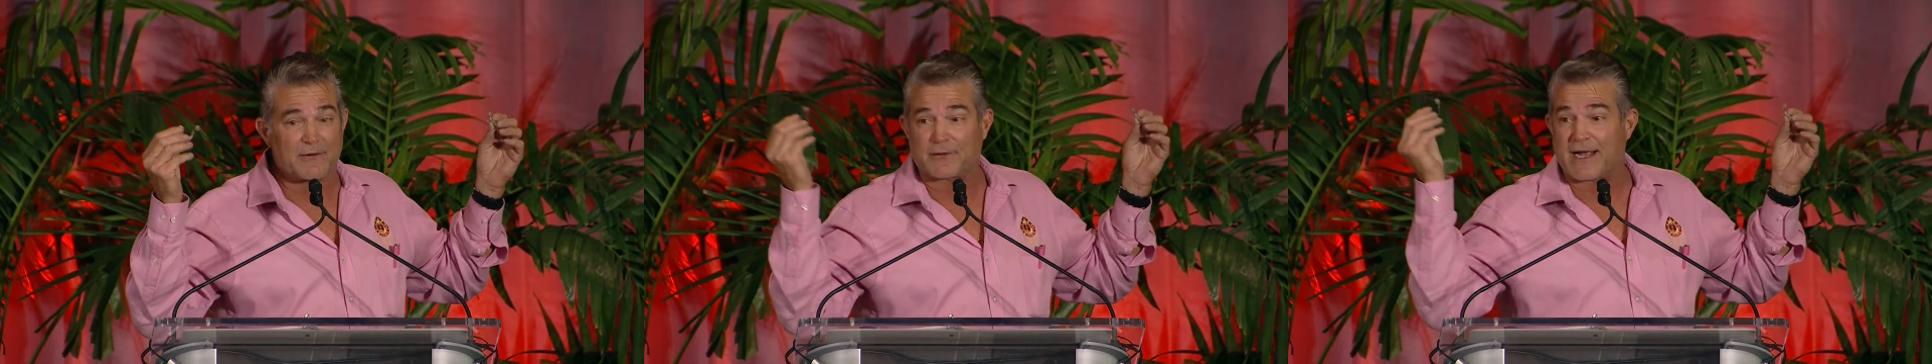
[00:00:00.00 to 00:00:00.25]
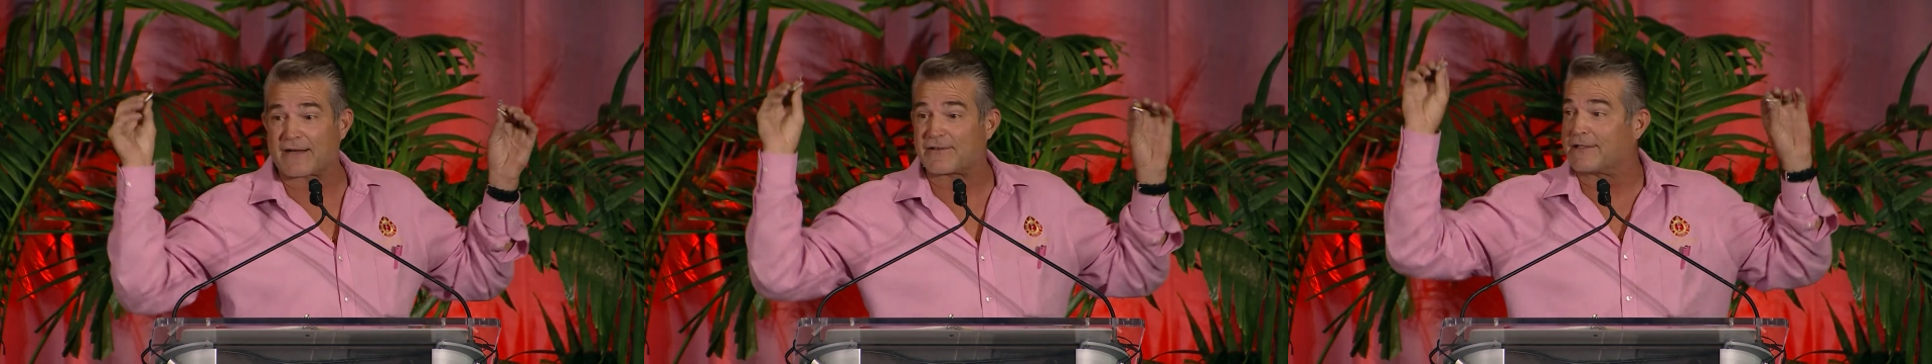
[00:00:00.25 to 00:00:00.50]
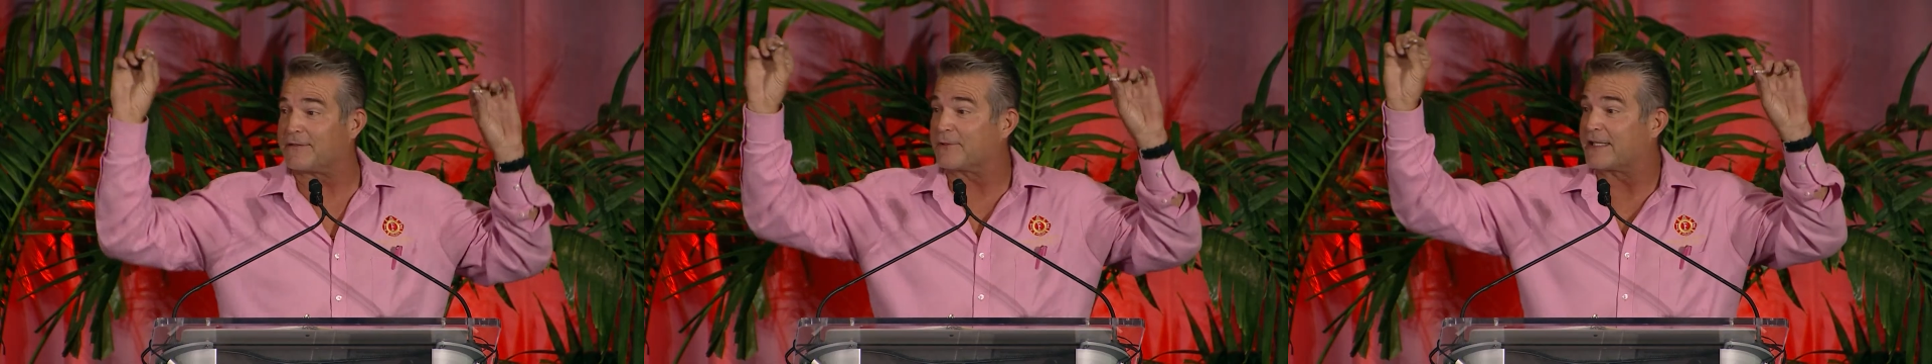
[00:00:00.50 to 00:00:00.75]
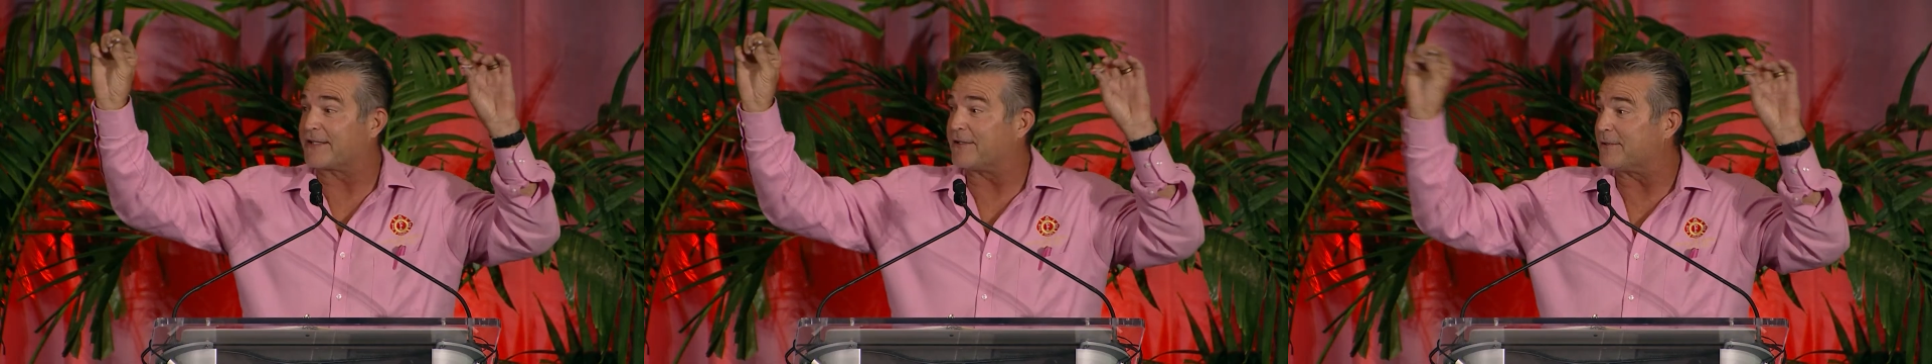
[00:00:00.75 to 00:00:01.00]
They're actually
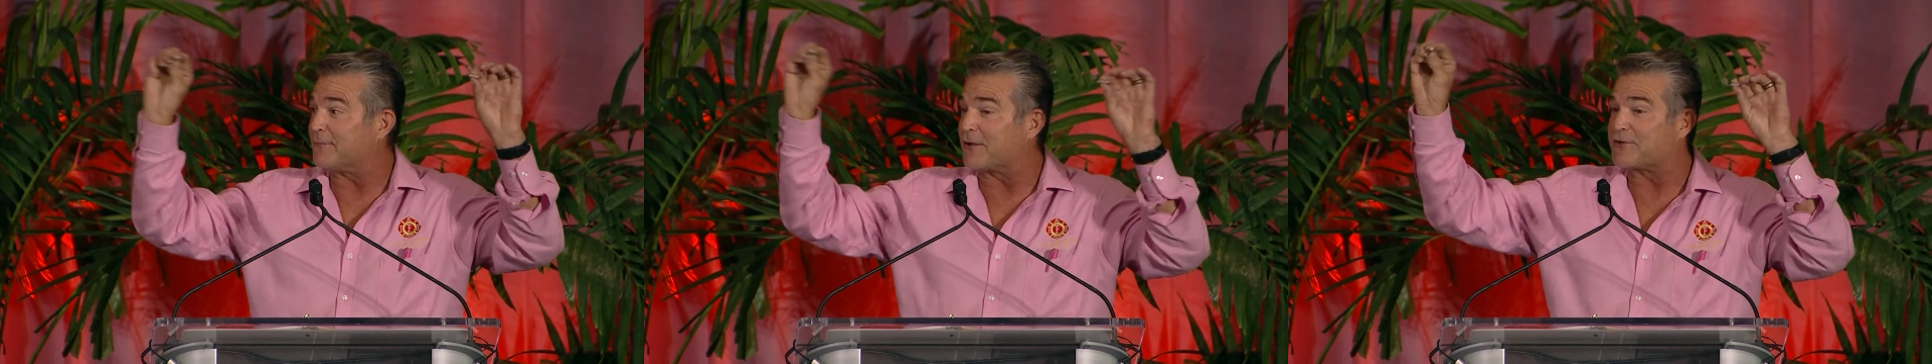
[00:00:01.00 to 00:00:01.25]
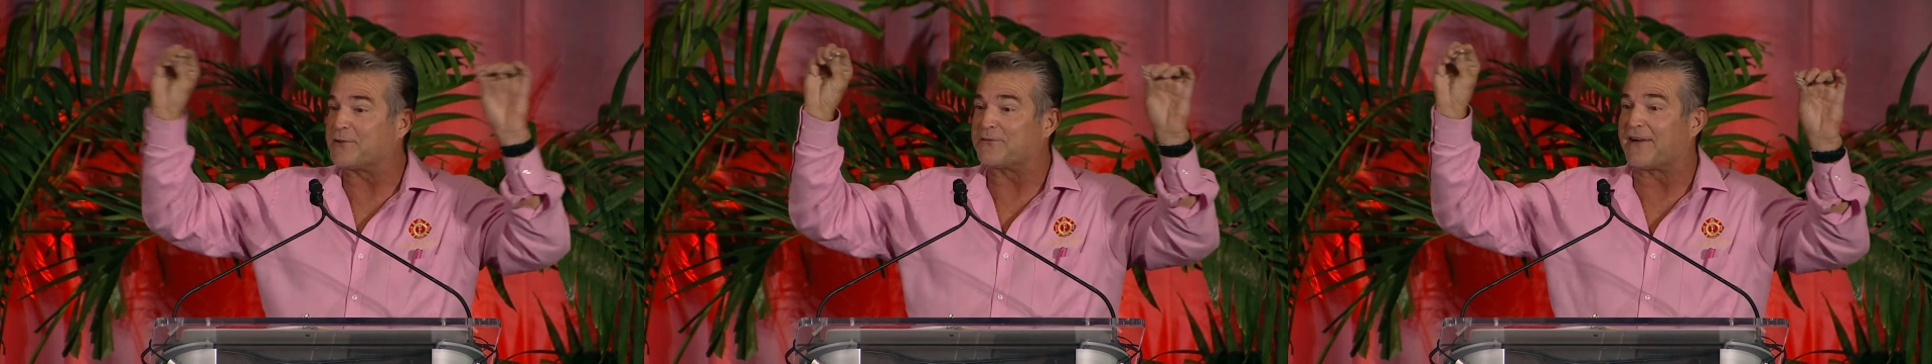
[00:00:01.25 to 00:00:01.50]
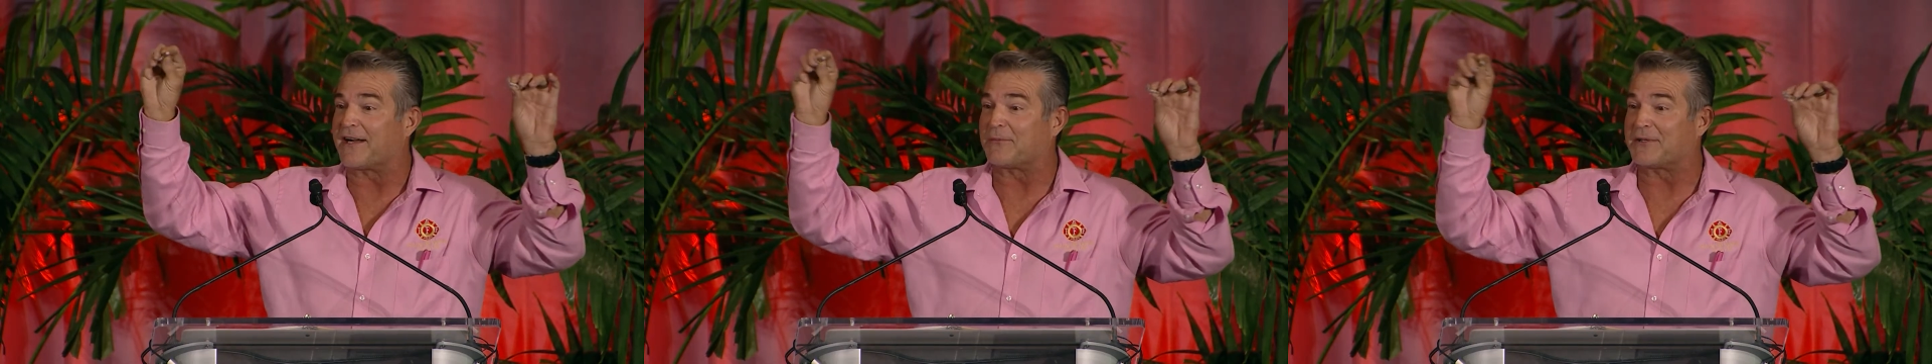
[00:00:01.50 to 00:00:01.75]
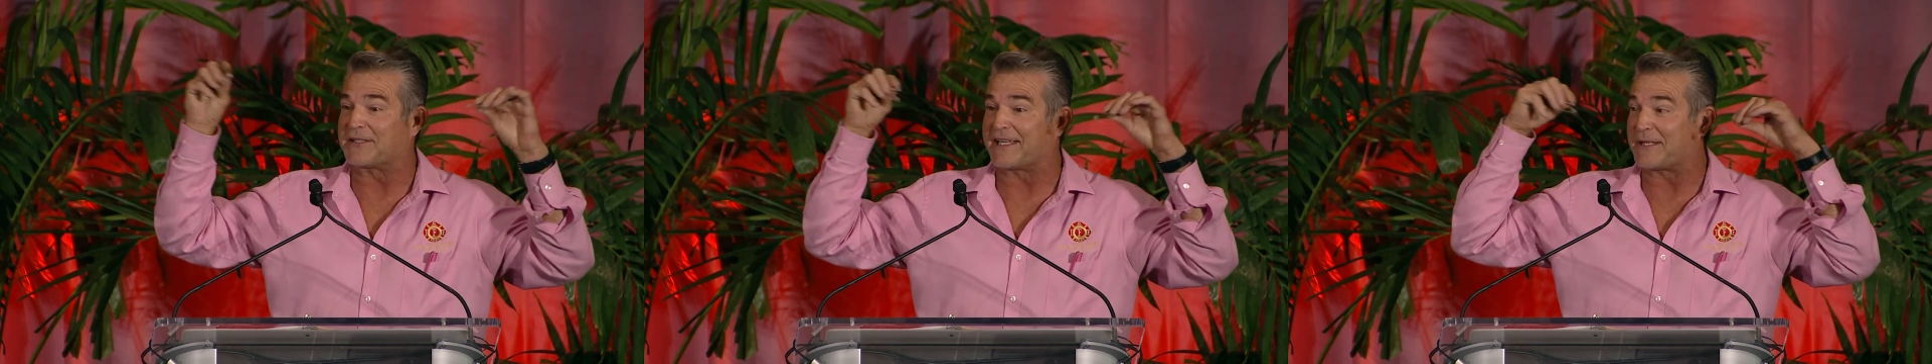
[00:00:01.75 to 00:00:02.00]
really good. Most of you
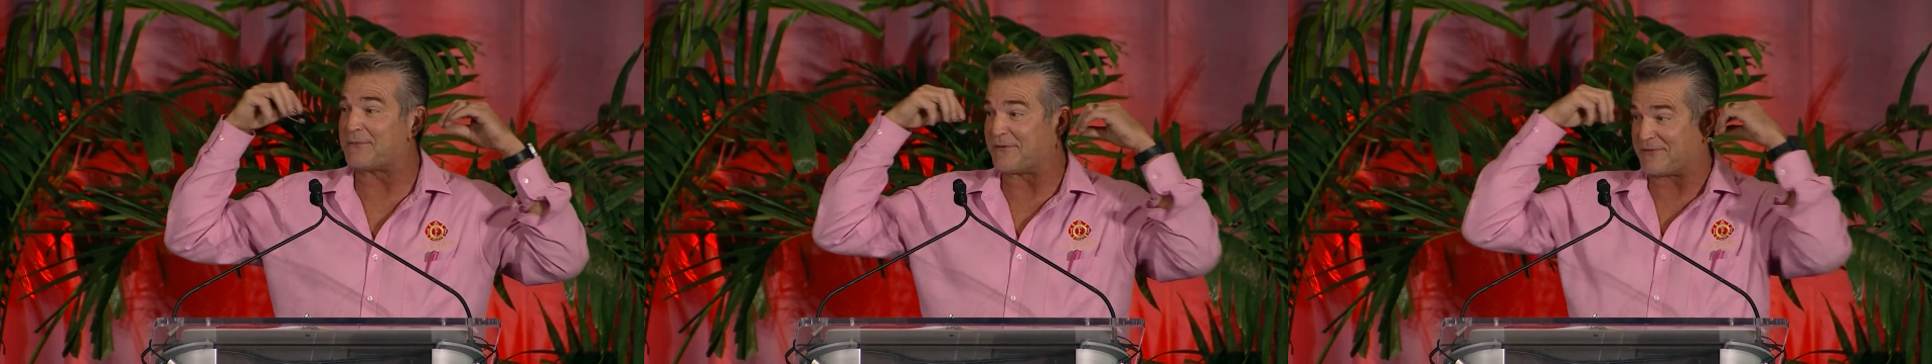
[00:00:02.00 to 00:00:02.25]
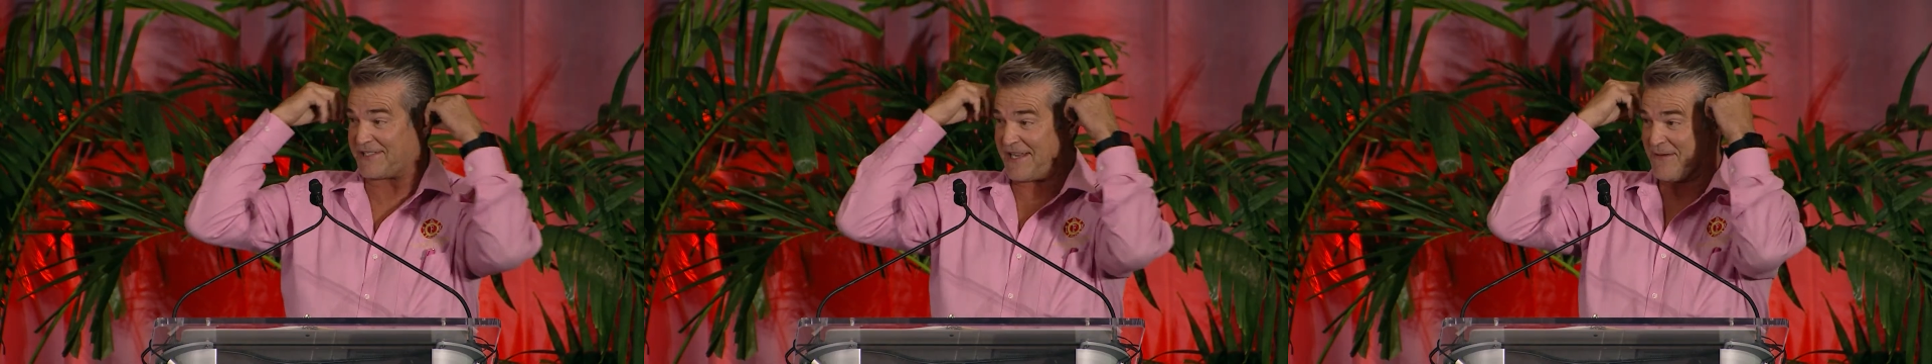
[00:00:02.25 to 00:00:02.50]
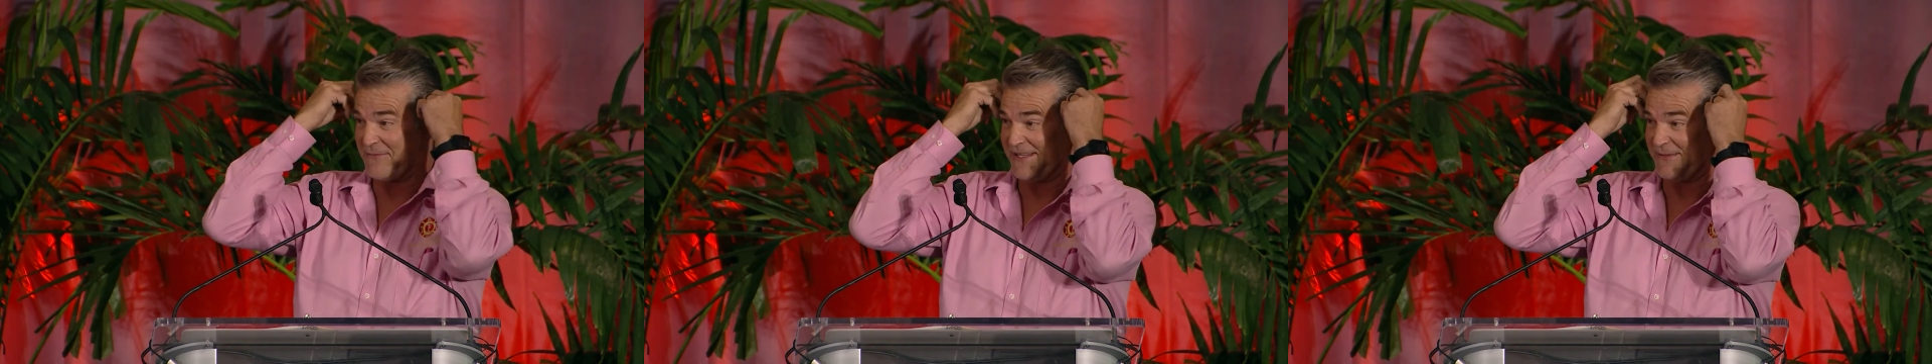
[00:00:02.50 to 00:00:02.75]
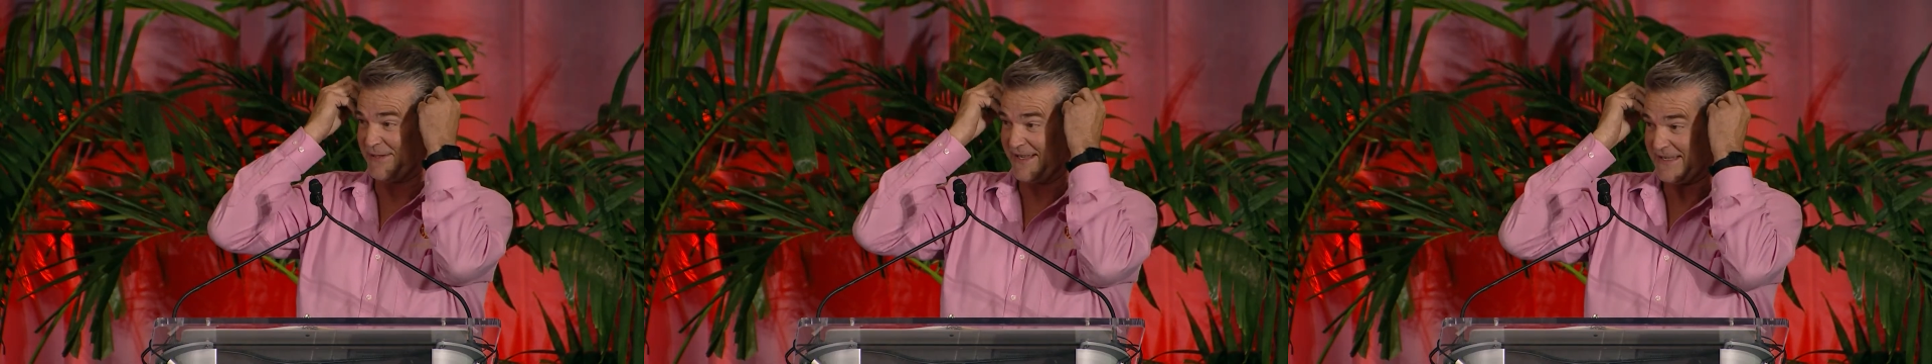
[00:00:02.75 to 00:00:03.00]
firemen will get them over time, by
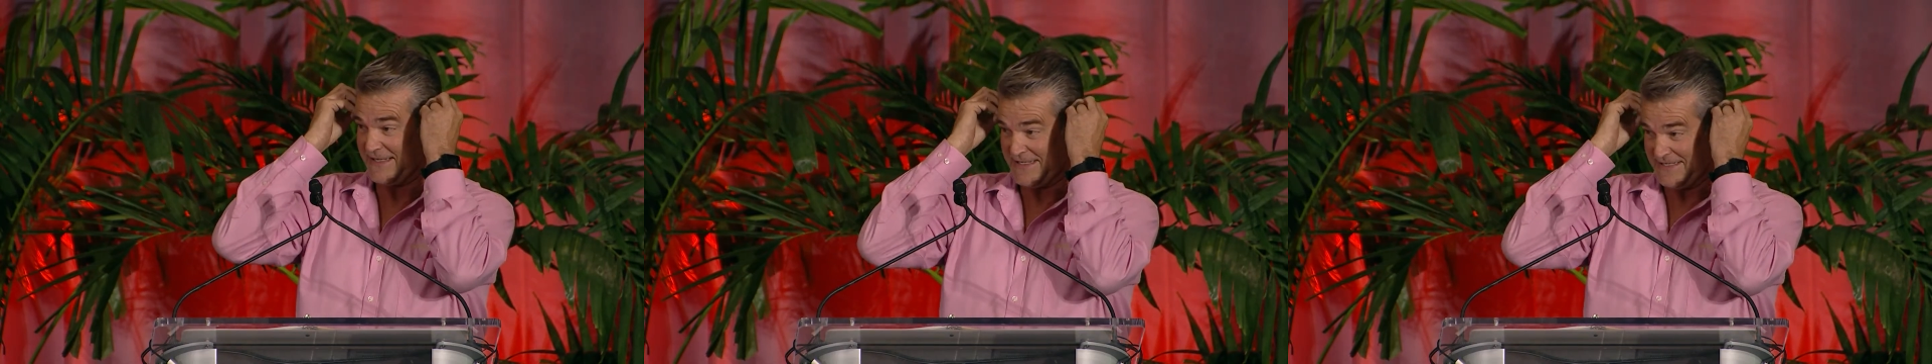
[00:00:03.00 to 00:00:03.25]
the way.